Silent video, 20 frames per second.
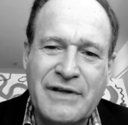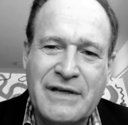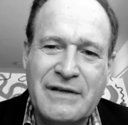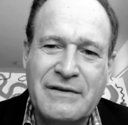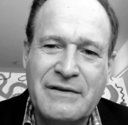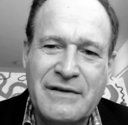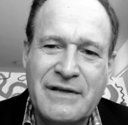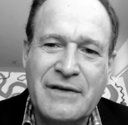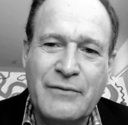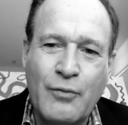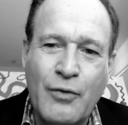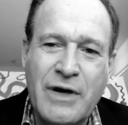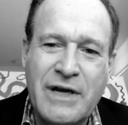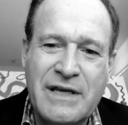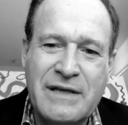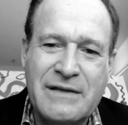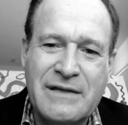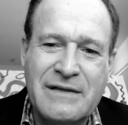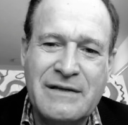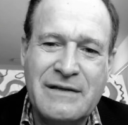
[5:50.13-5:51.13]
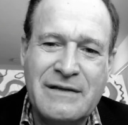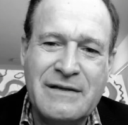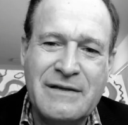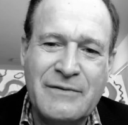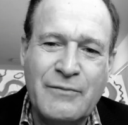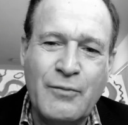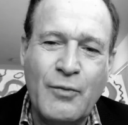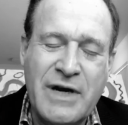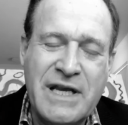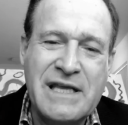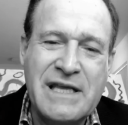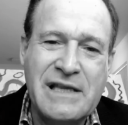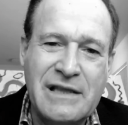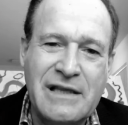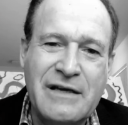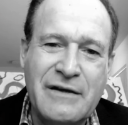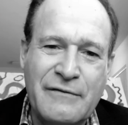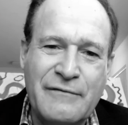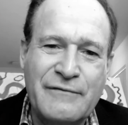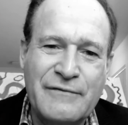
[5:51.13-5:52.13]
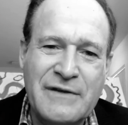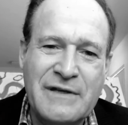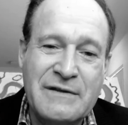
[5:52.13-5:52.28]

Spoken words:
than what he lived.